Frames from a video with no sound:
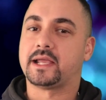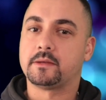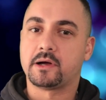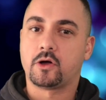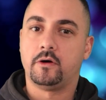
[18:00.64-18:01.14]
I
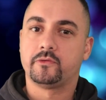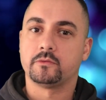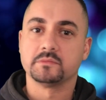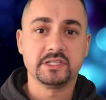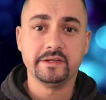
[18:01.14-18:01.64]
get my call
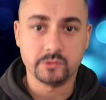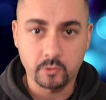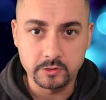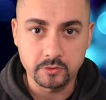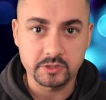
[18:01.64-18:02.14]
from Steve's
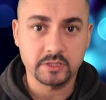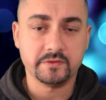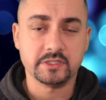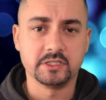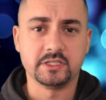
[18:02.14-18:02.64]
Auto
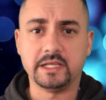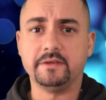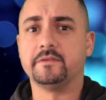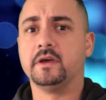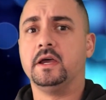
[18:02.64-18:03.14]
Services.
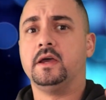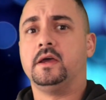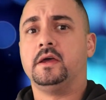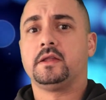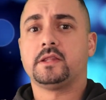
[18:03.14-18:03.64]
Steve
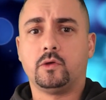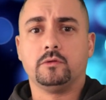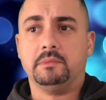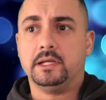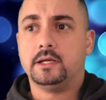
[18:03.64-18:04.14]

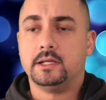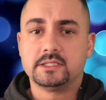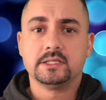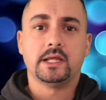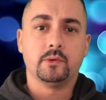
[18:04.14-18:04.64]
told me,
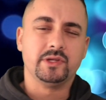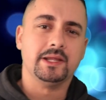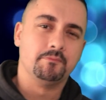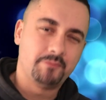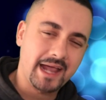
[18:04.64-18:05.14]
listen, they would
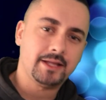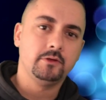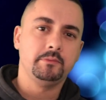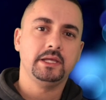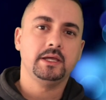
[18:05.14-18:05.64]
get back
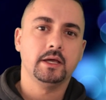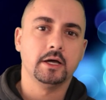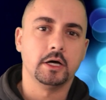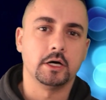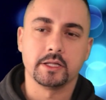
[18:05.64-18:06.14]
to me.
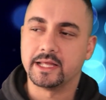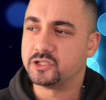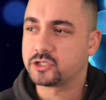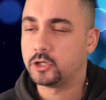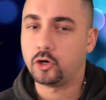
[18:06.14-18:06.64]
Uh, they're
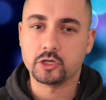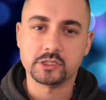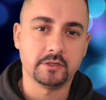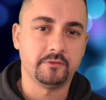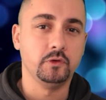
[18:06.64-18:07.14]
just going to
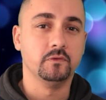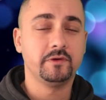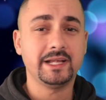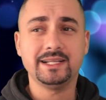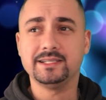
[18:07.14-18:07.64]
ask a few
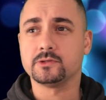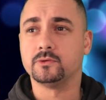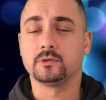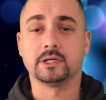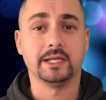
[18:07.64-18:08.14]
friends
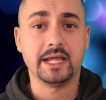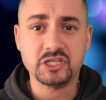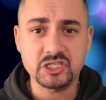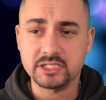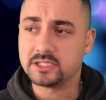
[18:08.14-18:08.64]
or
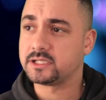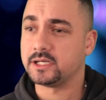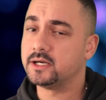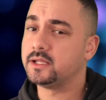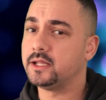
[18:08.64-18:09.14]
connections
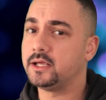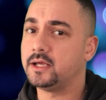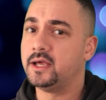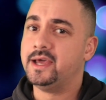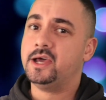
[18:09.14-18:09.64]
here and
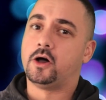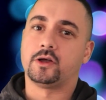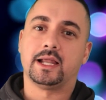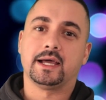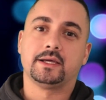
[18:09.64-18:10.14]
there
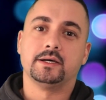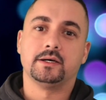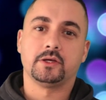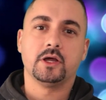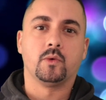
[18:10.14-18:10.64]
on like,
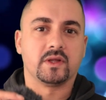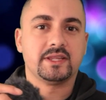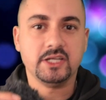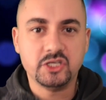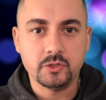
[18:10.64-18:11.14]
uh, you know, what
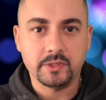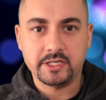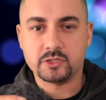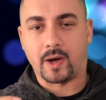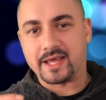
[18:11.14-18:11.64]
the issue
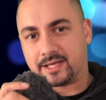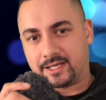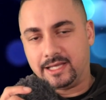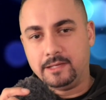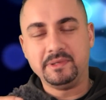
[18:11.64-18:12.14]
is, why
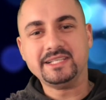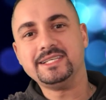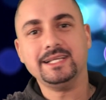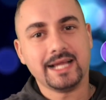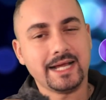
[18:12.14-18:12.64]
the
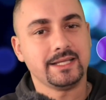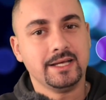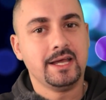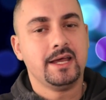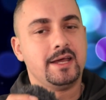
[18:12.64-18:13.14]
EPC light
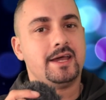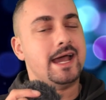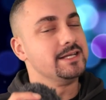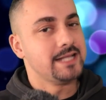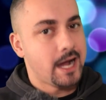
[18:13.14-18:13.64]

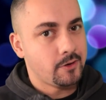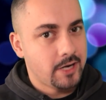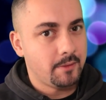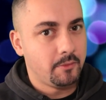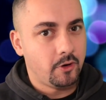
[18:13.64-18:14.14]
has now
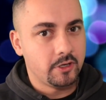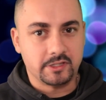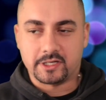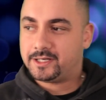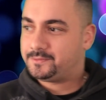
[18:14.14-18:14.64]
come
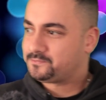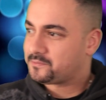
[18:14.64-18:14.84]
on, right?